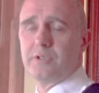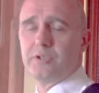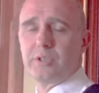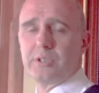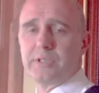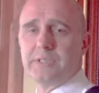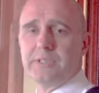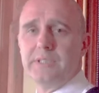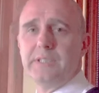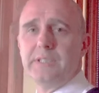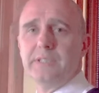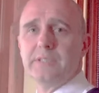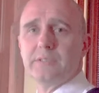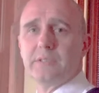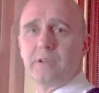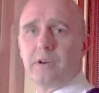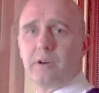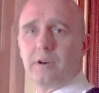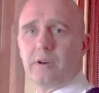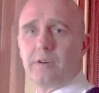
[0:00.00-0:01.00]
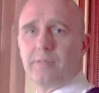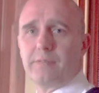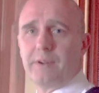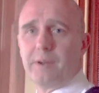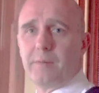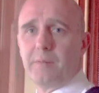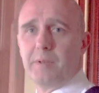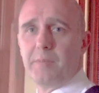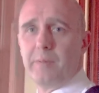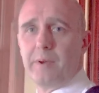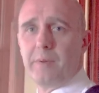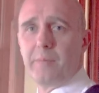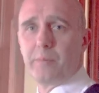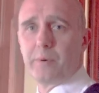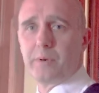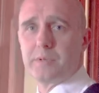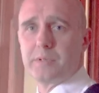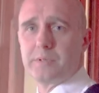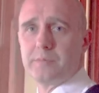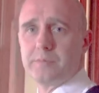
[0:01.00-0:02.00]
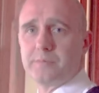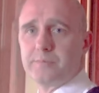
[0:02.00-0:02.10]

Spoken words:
trustees are family members.